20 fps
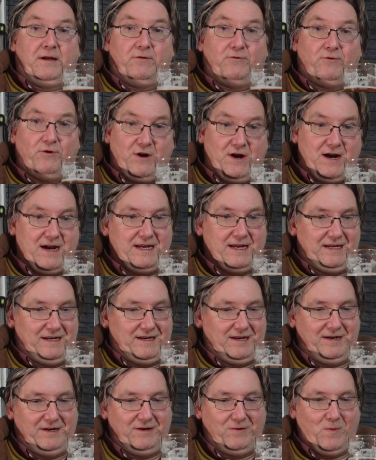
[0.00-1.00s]

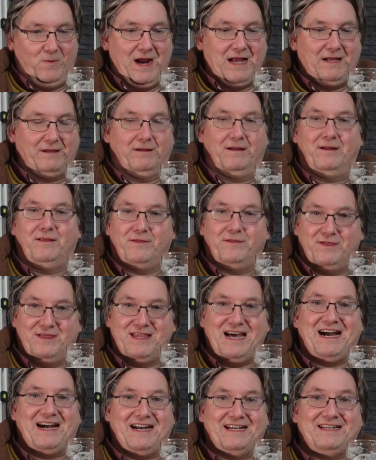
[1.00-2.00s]
Right, well,
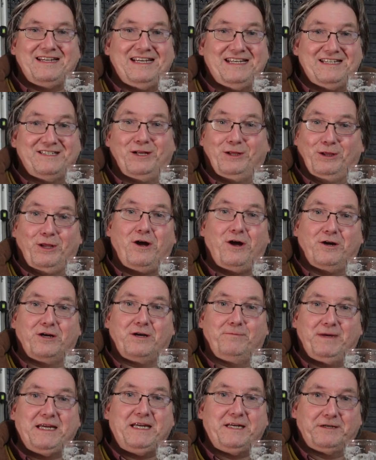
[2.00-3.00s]
that is a
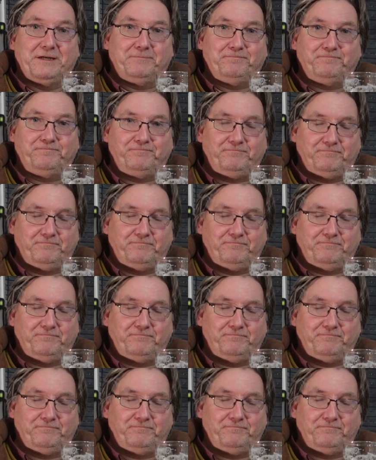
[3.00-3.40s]
lager beer.